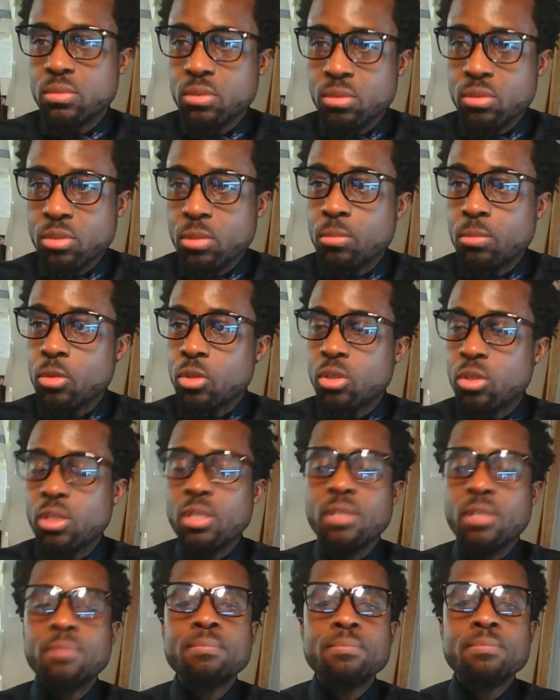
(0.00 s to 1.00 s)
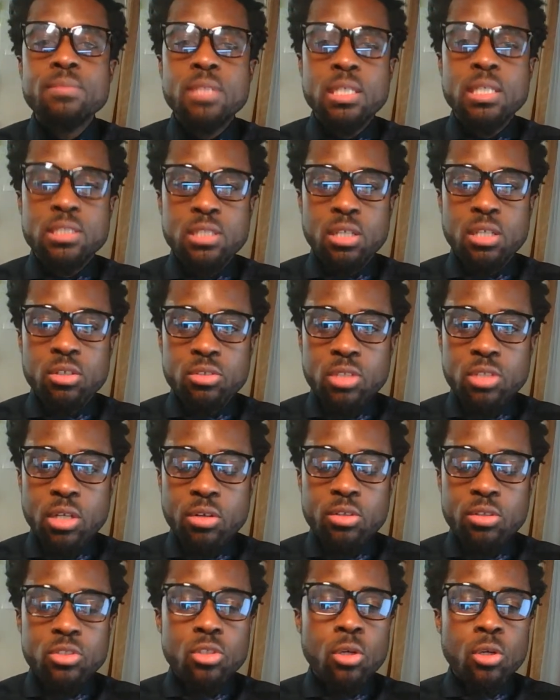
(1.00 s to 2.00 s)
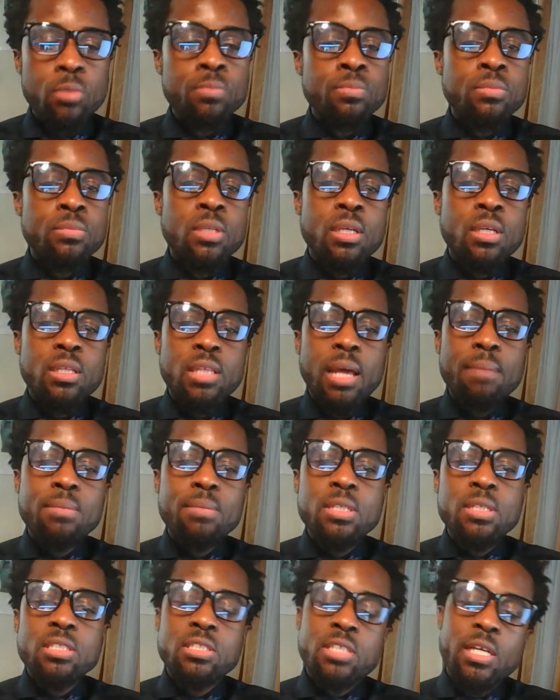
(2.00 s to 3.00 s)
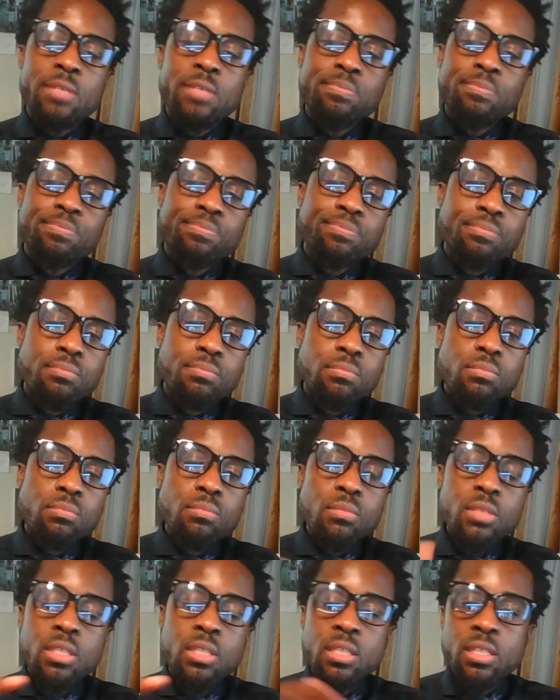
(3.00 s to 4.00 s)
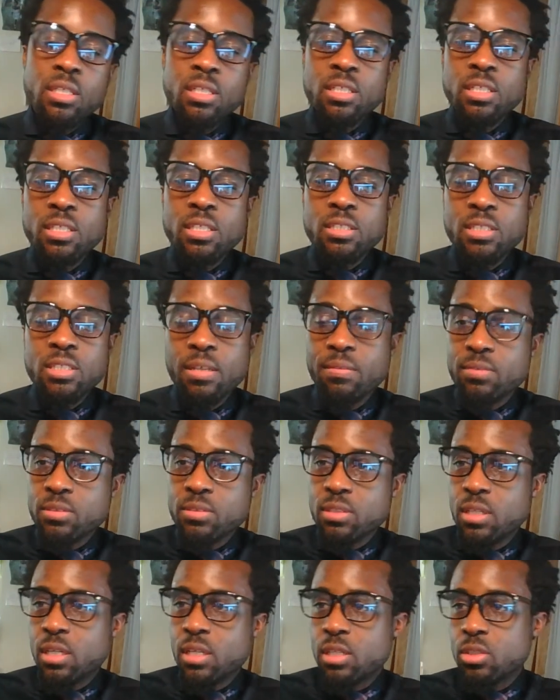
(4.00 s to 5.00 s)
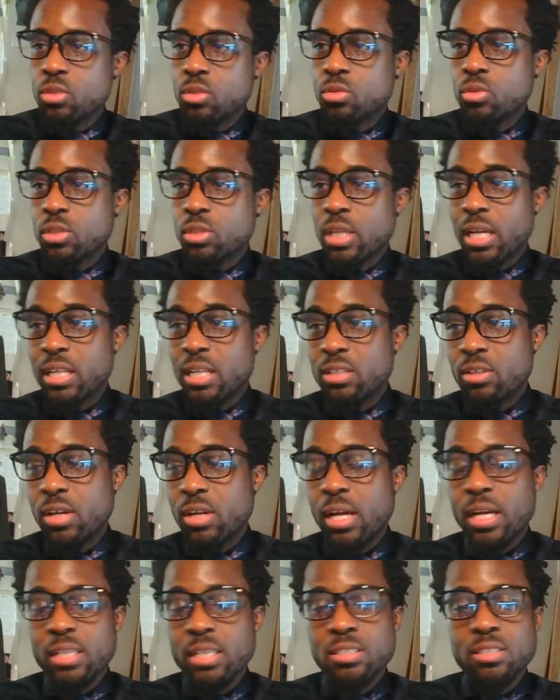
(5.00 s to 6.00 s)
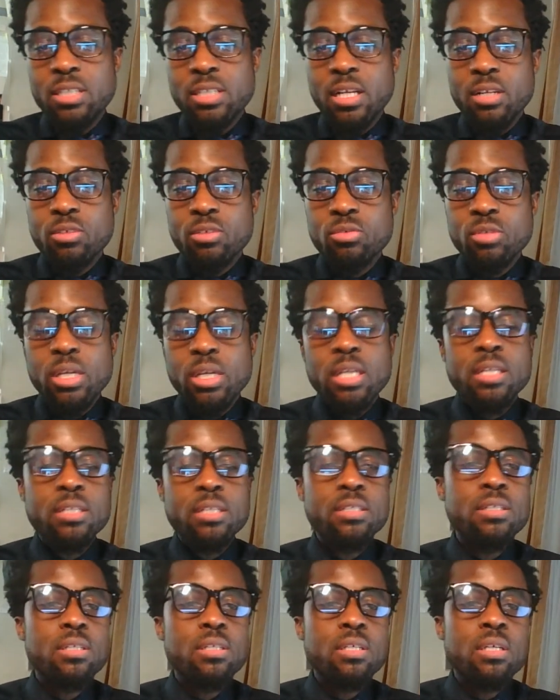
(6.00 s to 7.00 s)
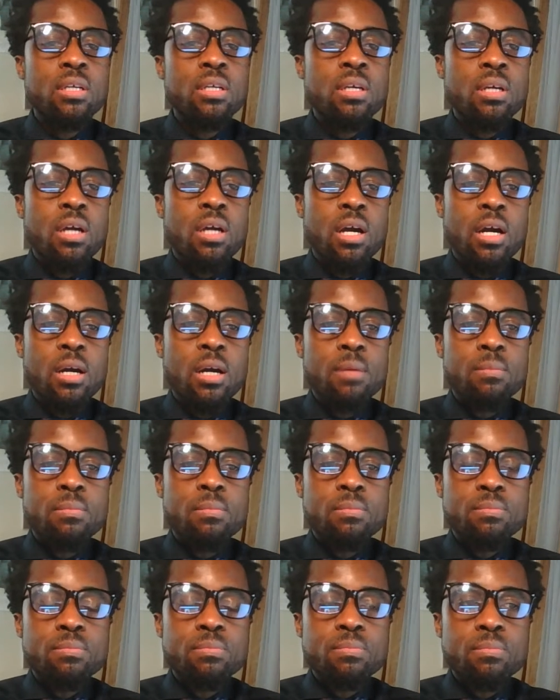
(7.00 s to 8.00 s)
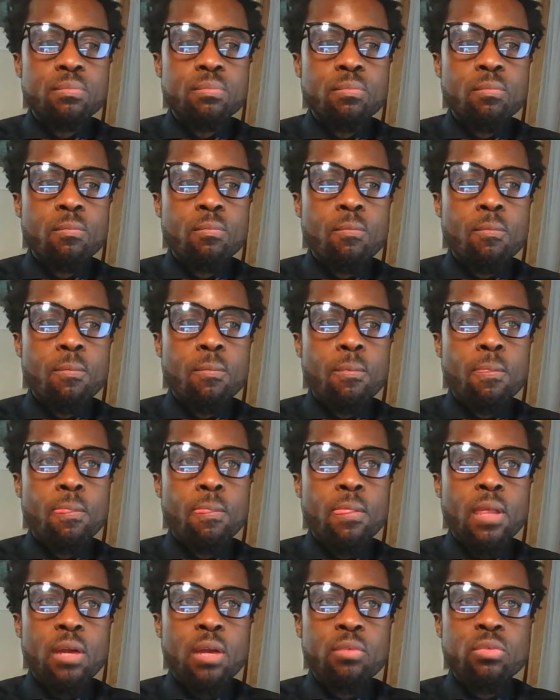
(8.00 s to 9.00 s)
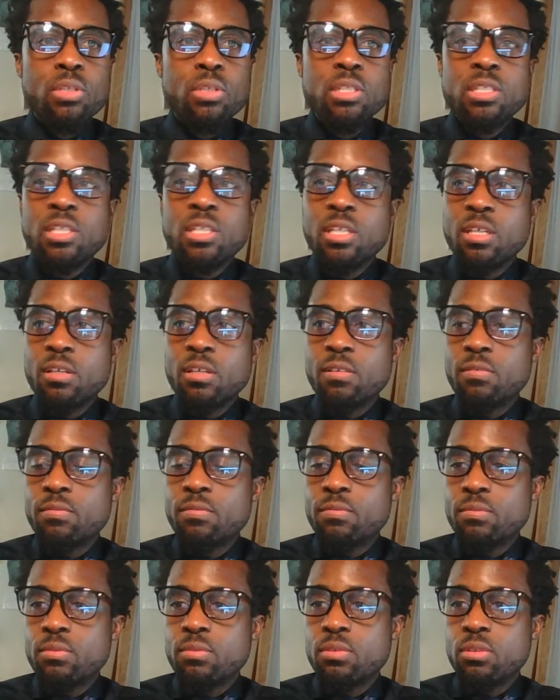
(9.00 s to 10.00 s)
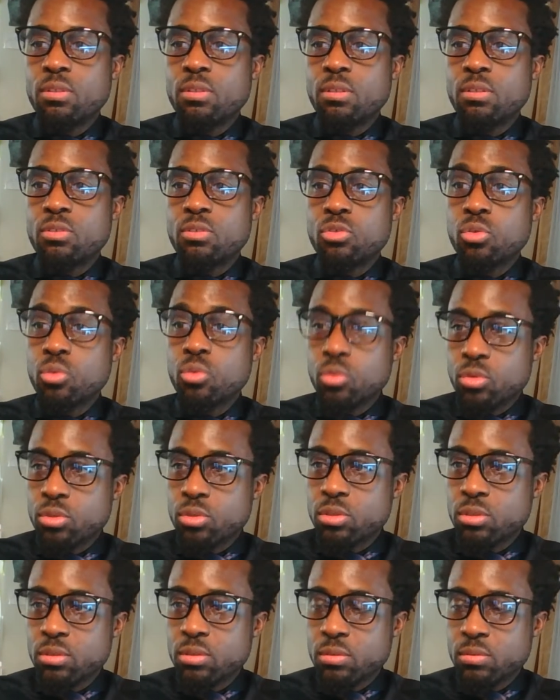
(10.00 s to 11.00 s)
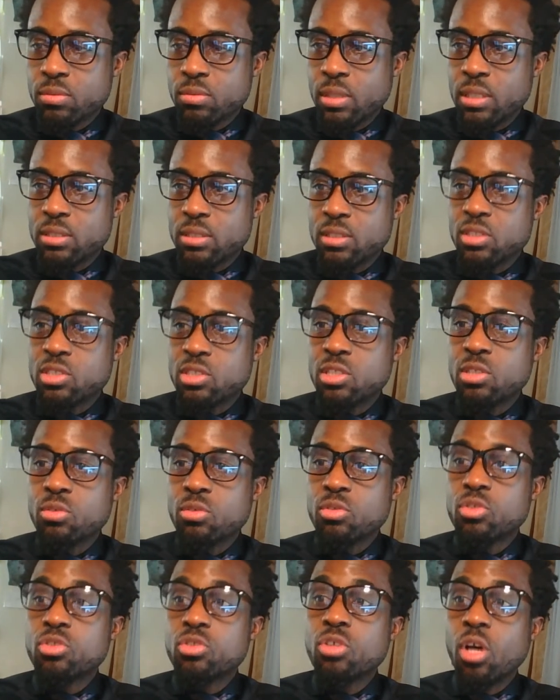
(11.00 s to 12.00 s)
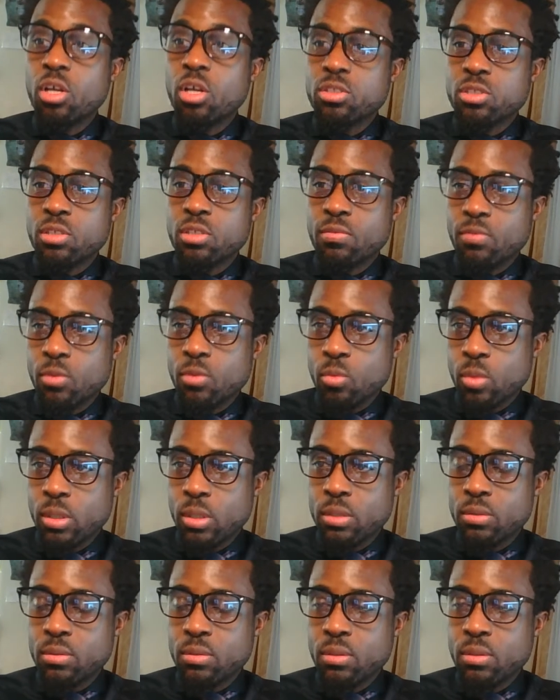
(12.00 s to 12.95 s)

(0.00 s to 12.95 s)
community, et cetera, et cetera. So that being said, in the 7 Google Calendar hacks that I created, um, I really give the tools, right? The secret sauce, if you will,